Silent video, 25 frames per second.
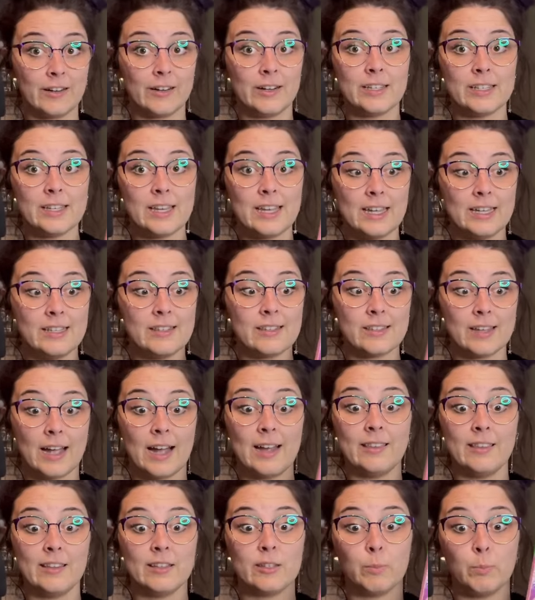series
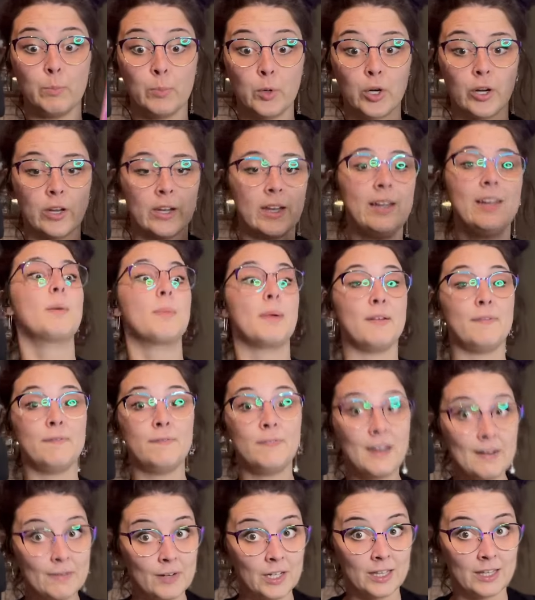inside this book. One of my
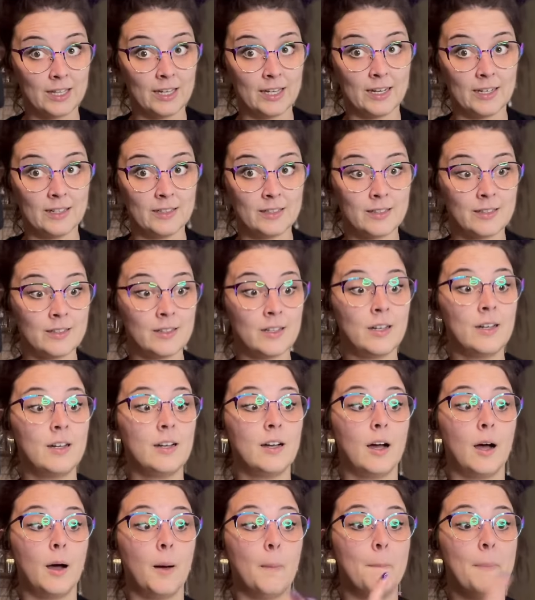favorite things
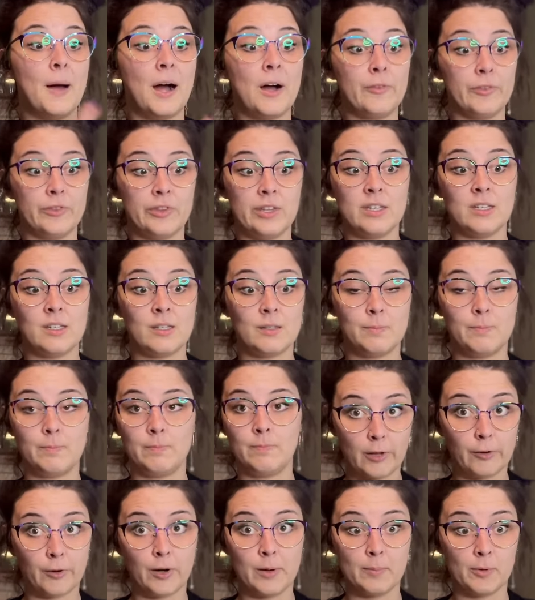about these
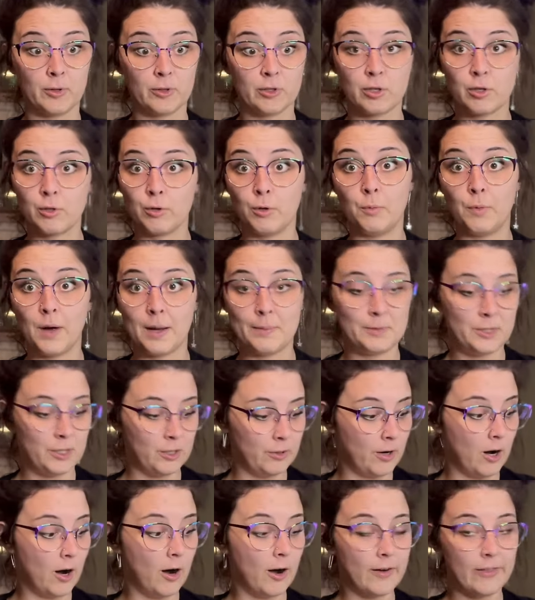coloring books through
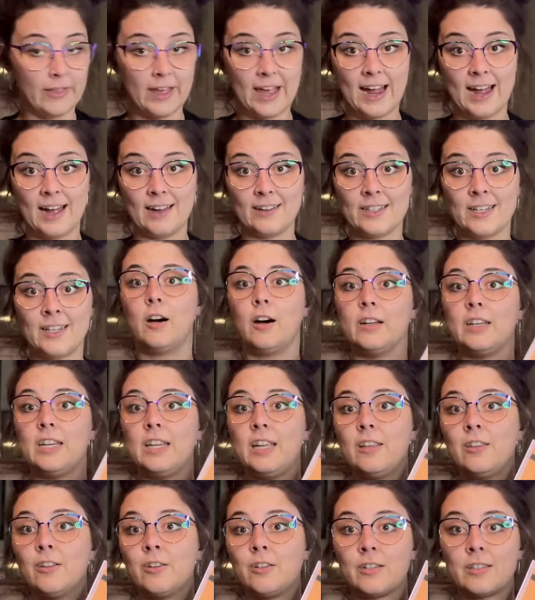Webtoon are that on
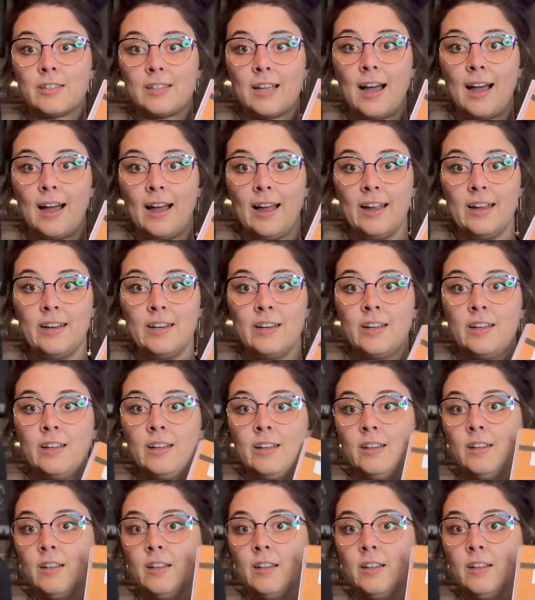either side,